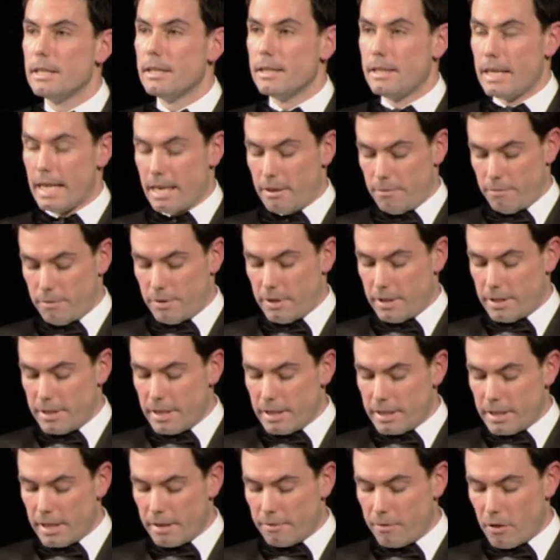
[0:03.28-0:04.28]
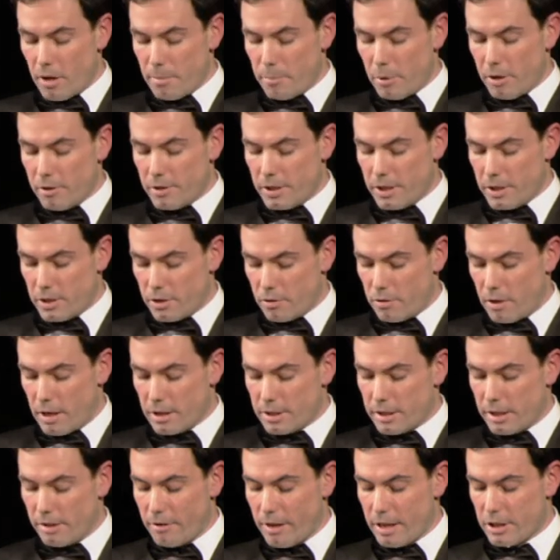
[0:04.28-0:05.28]
Now, the Cystic Fibrosis
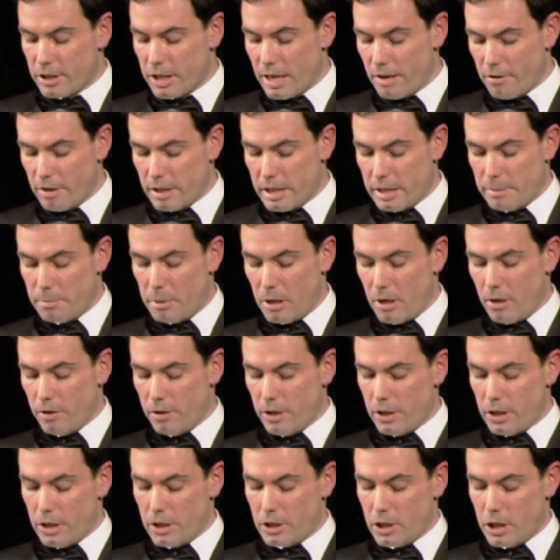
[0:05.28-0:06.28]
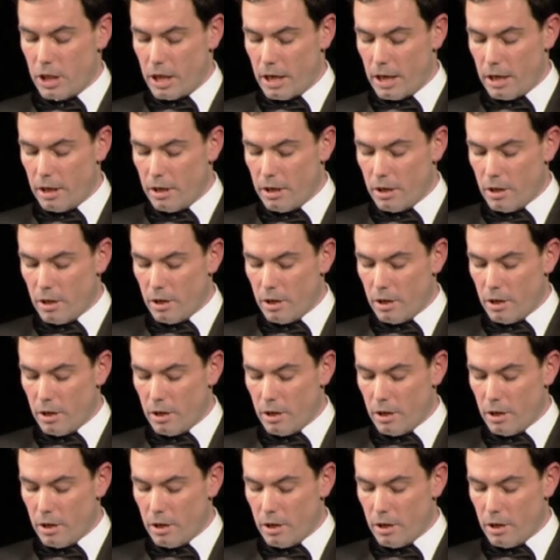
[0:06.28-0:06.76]
Trust are our charity partner this year,